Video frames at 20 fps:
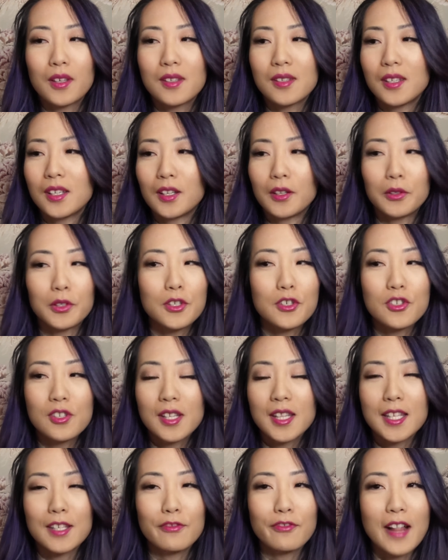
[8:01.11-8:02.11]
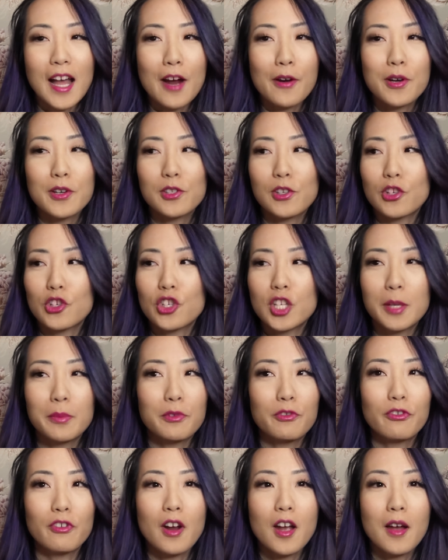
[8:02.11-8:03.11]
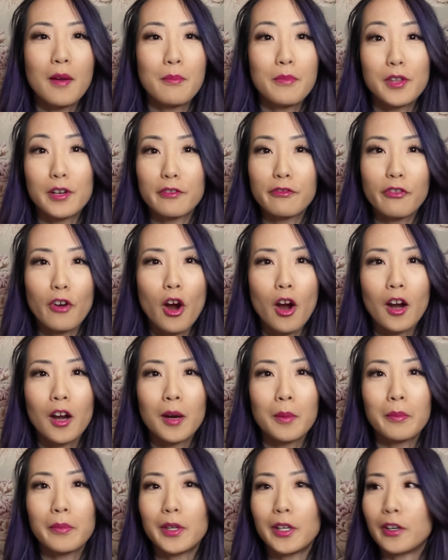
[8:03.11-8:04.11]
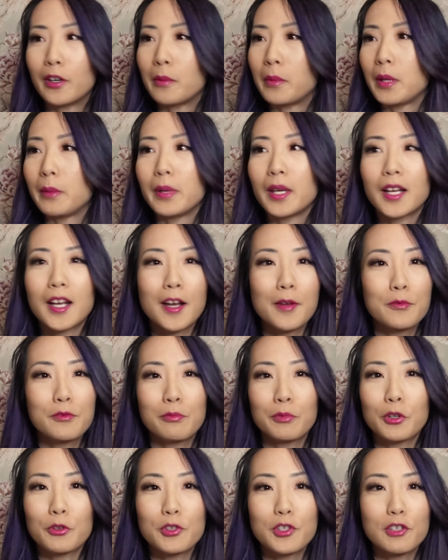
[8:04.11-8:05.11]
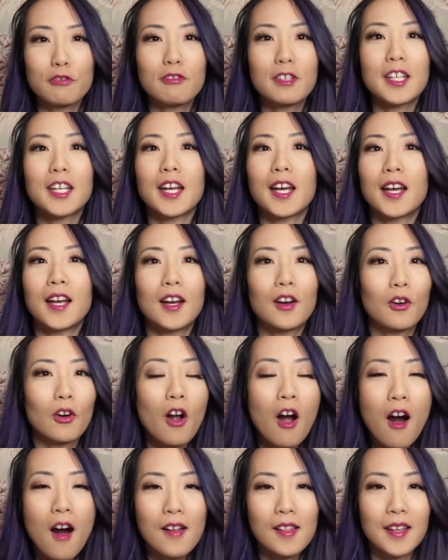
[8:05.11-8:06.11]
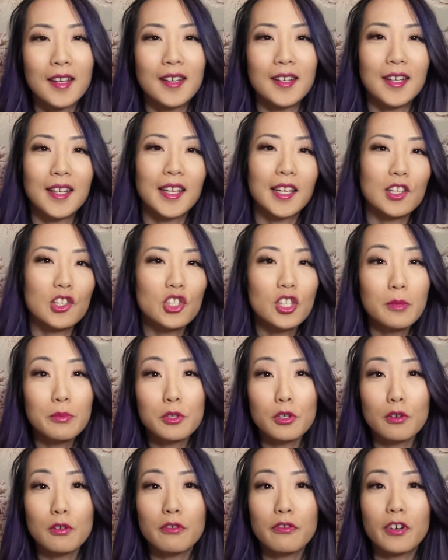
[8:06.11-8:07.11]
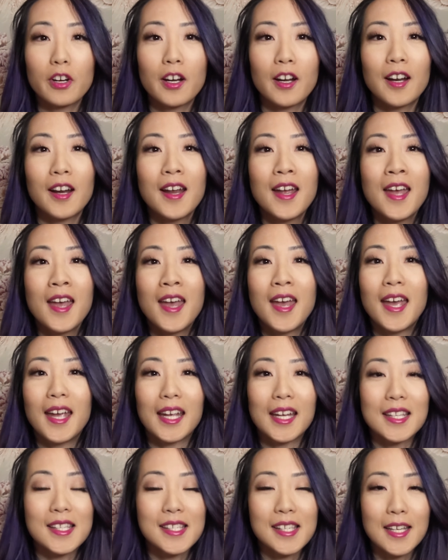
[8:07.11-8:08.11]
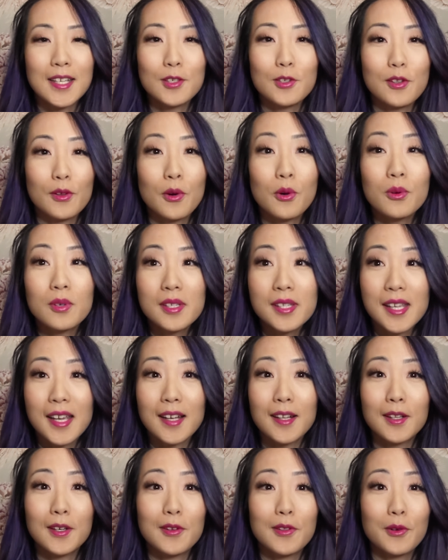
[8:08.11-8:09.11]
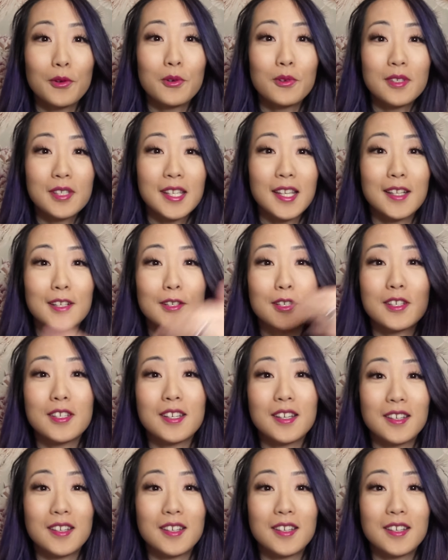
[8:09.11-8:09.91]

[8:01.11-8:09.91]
Usually these flowers are shipped from their farm. Maybe it comes from Costa Rica or Holland. It gets shipped over, it gets sent to the wholesaler